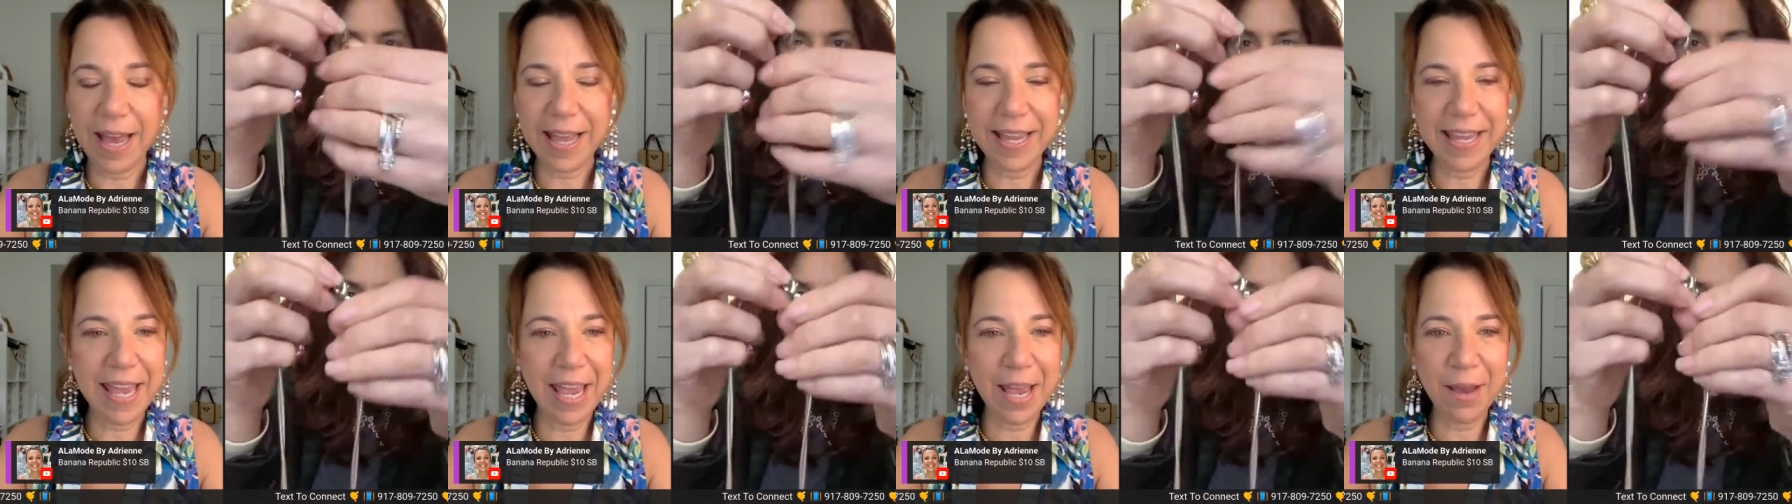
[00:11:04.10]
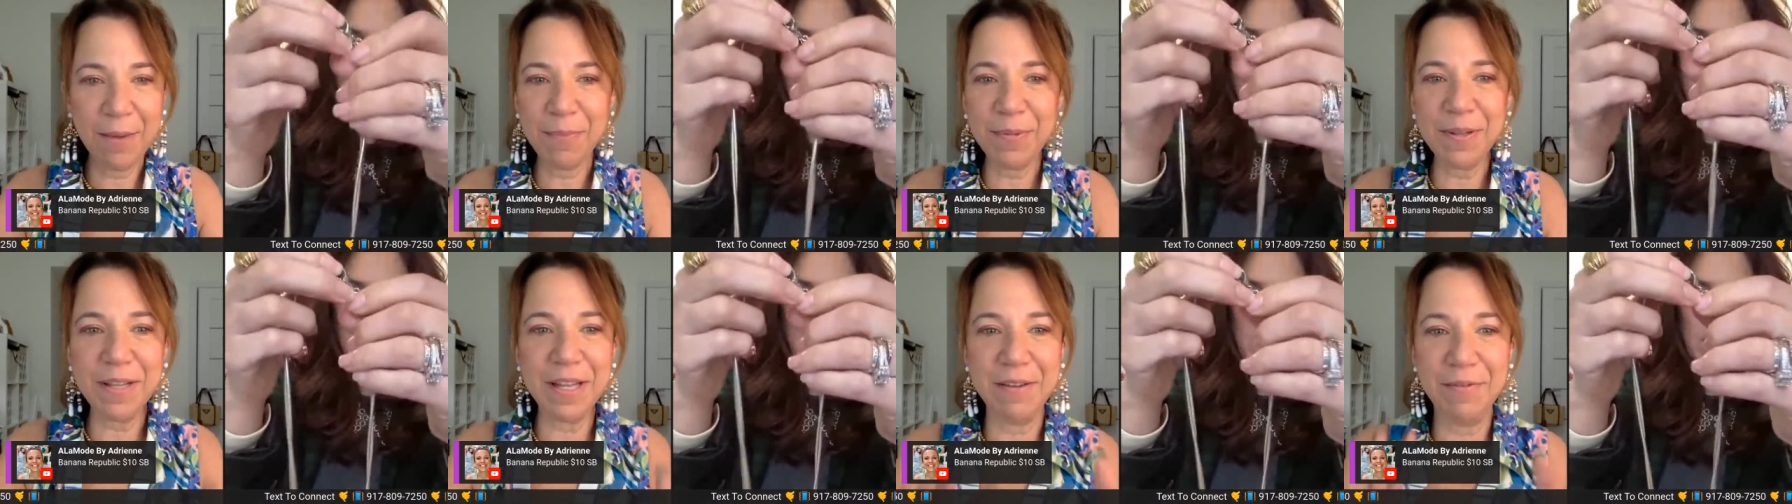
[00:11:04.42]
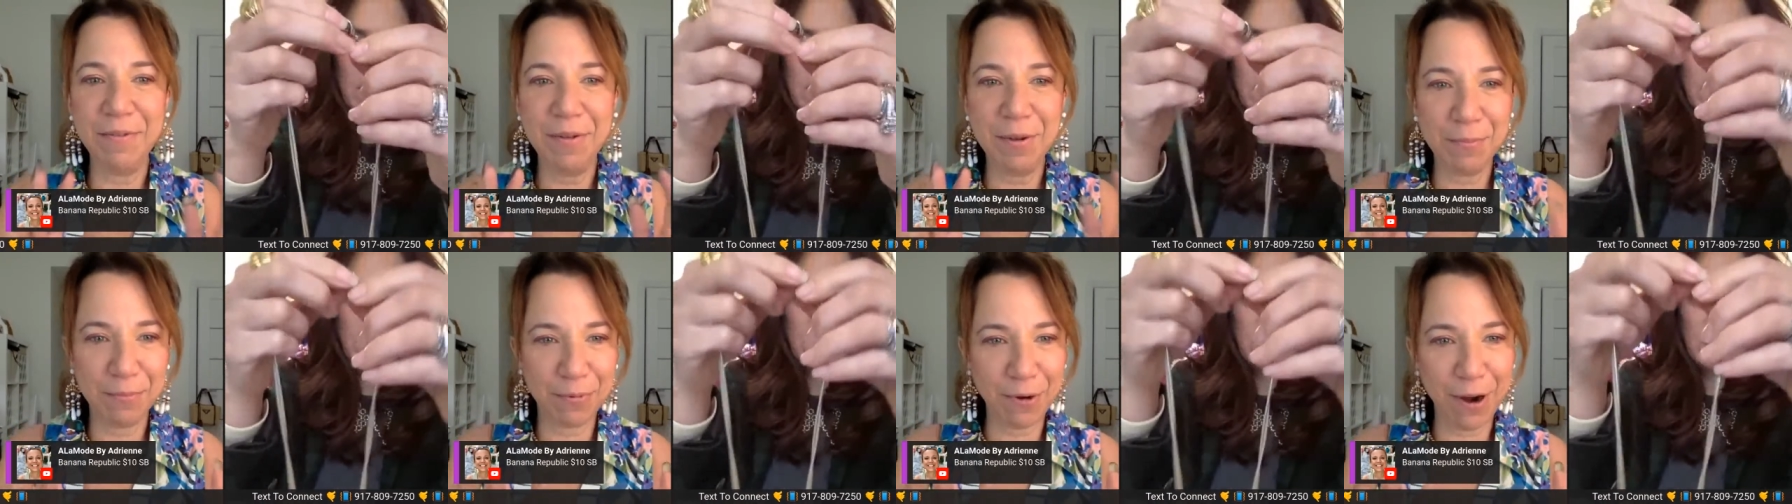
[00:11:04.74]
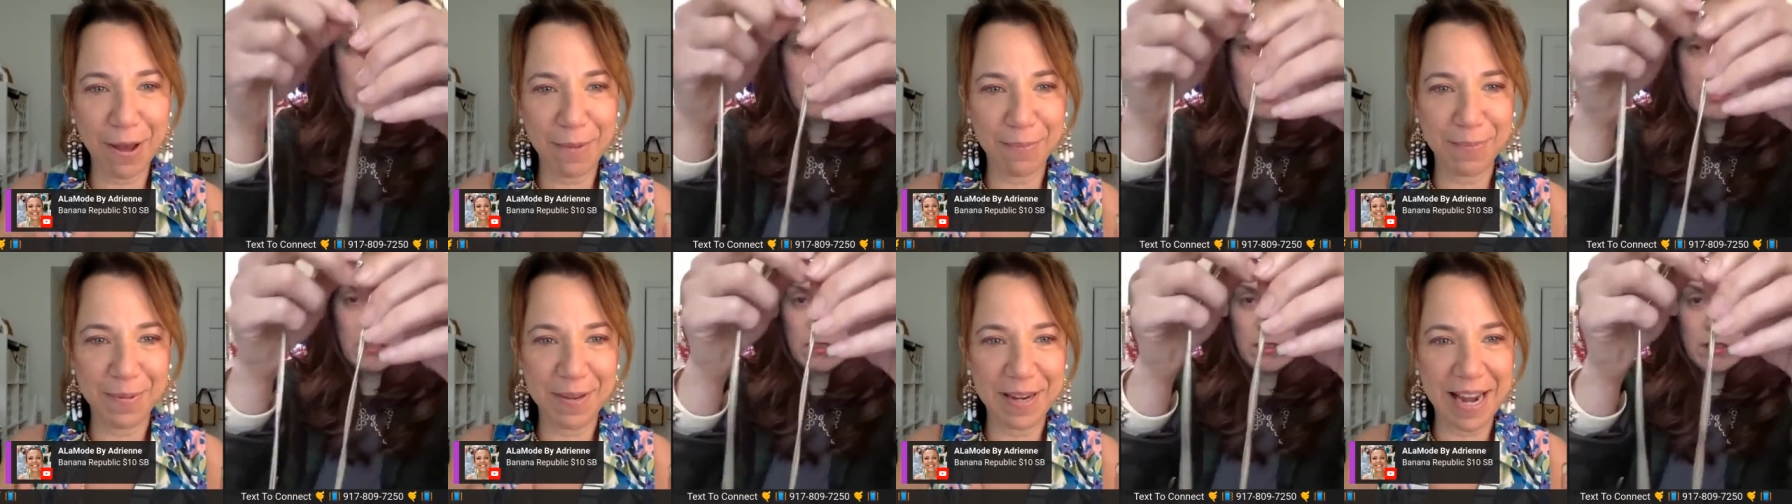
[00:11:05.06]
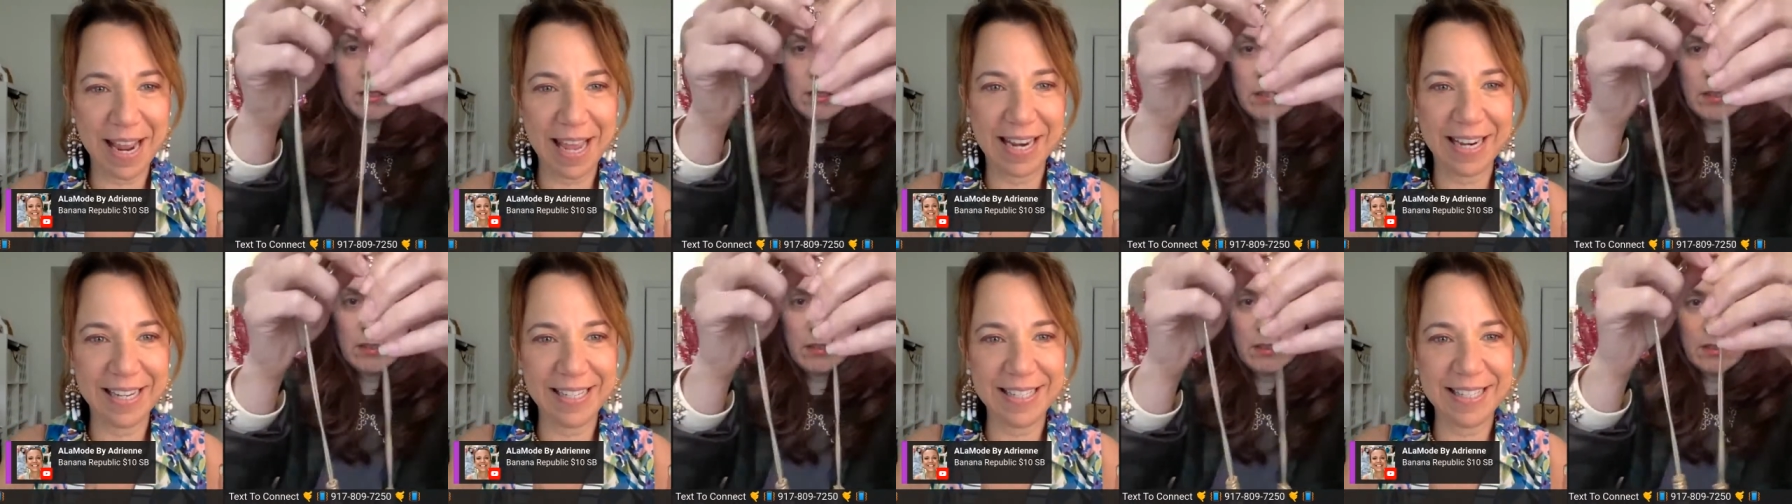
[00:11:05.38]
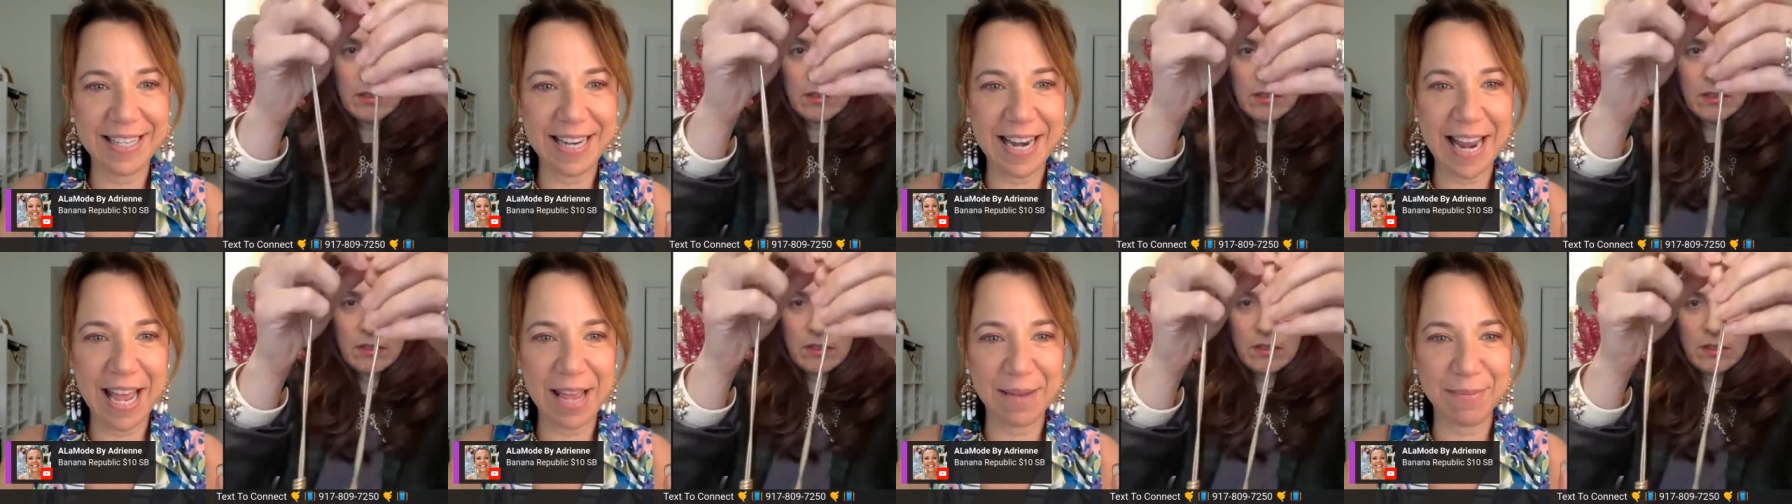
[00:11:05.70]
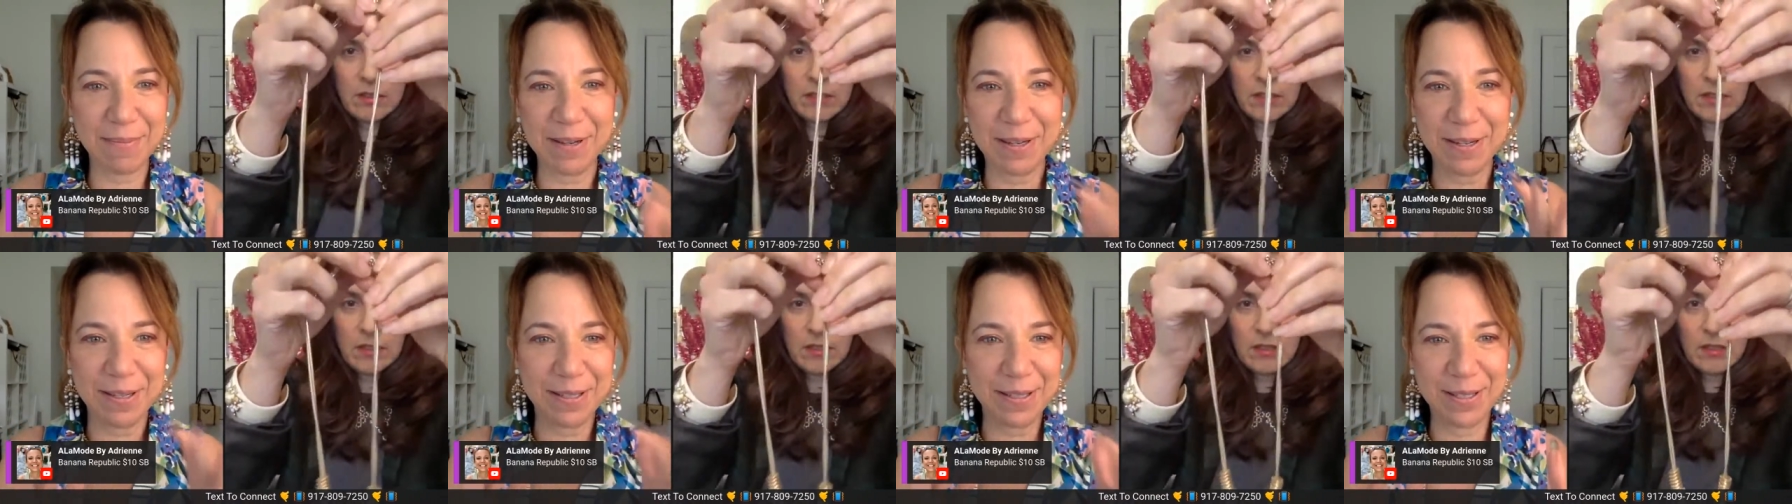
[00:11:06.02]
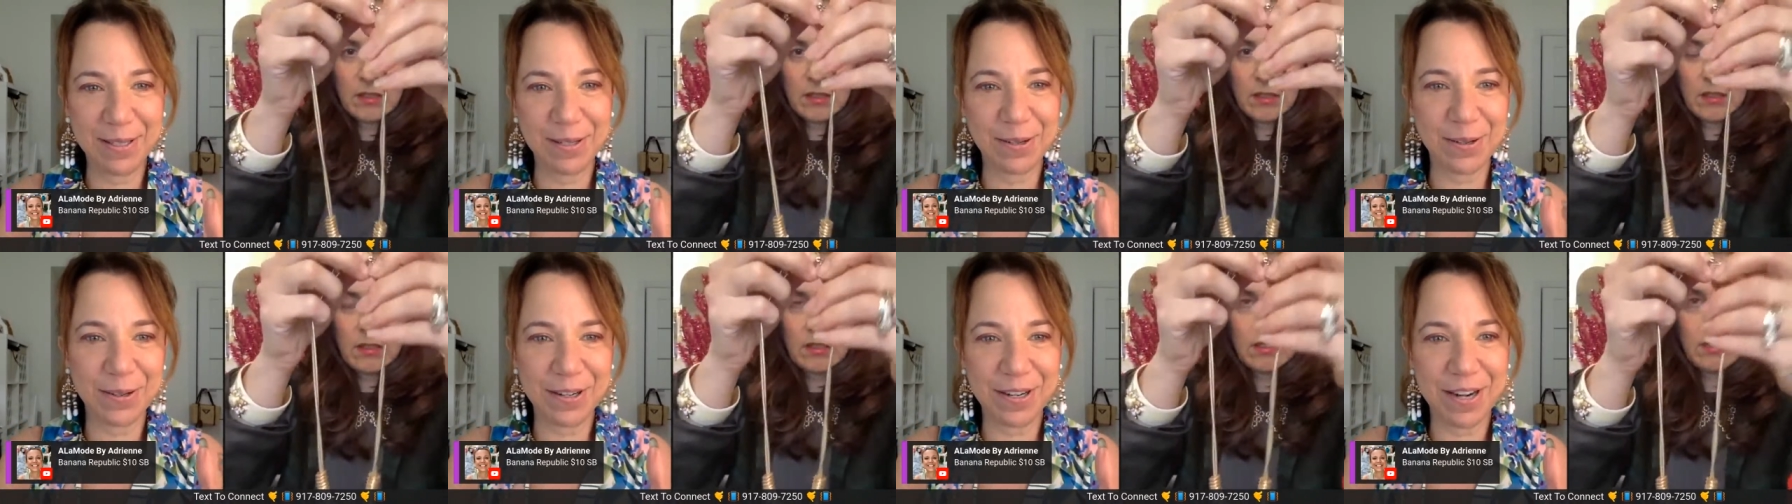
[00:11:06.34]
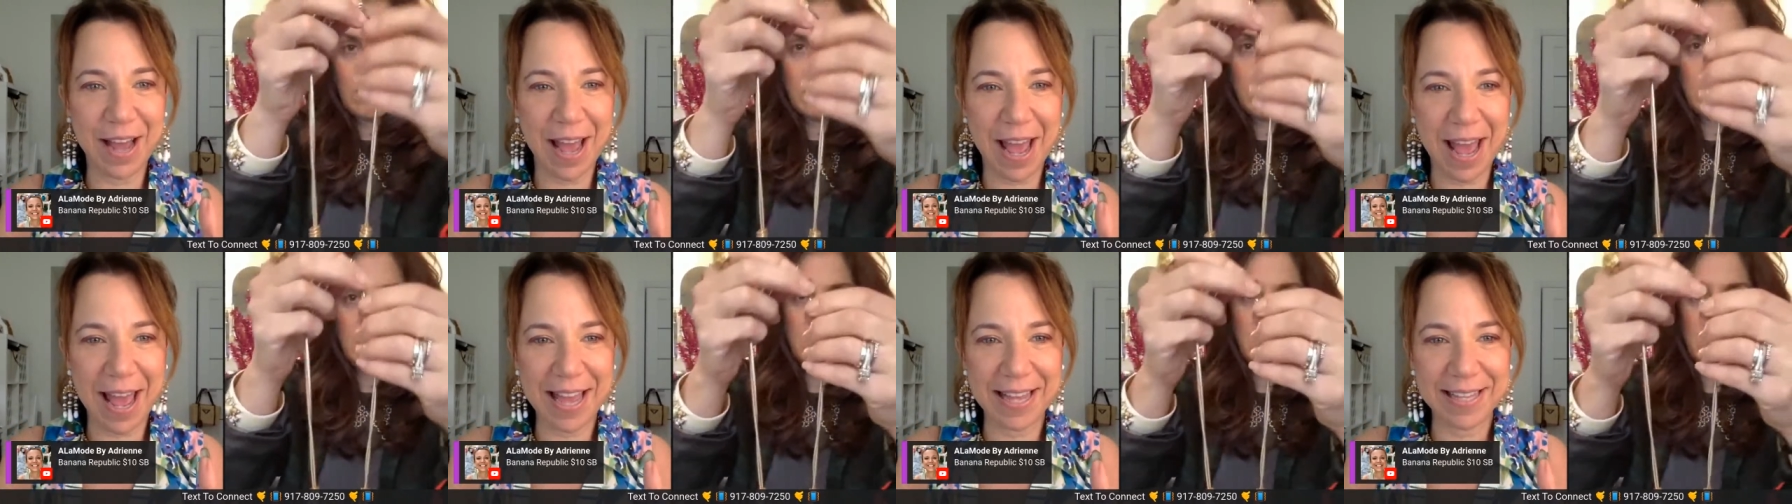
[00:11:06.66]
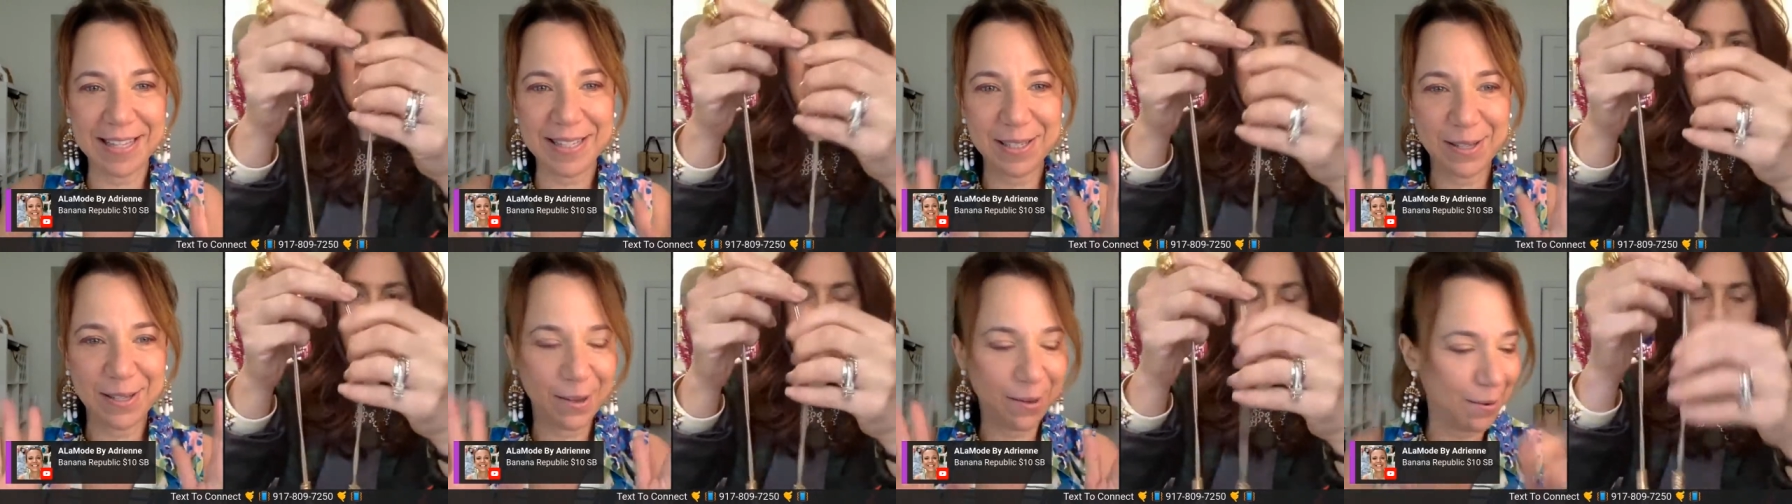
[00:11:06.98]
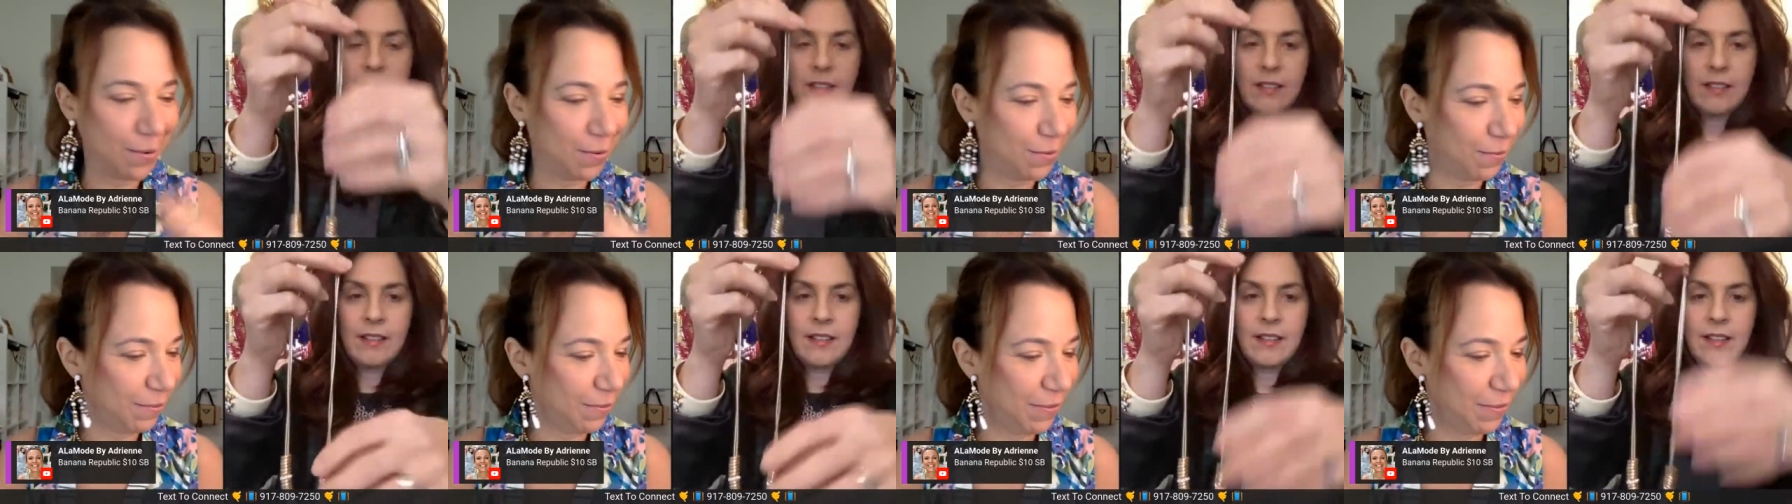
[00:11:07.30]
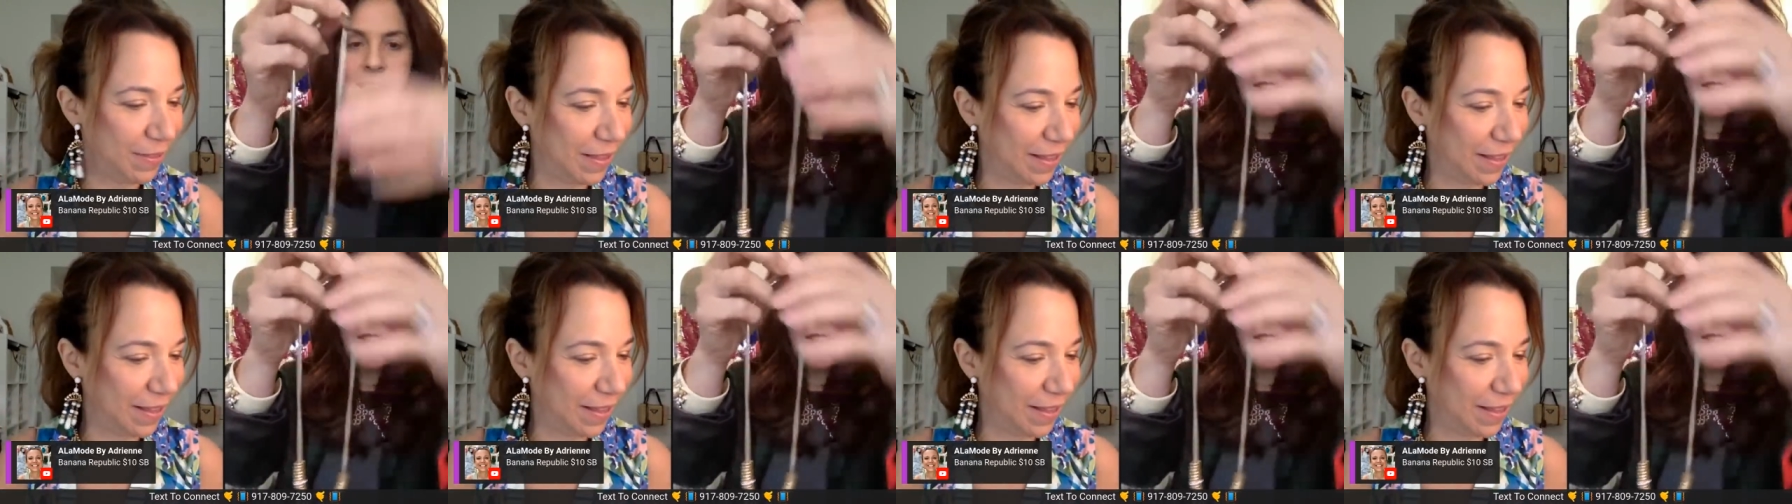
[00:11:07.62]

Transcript: I can't believe you brought banana today because so did I. So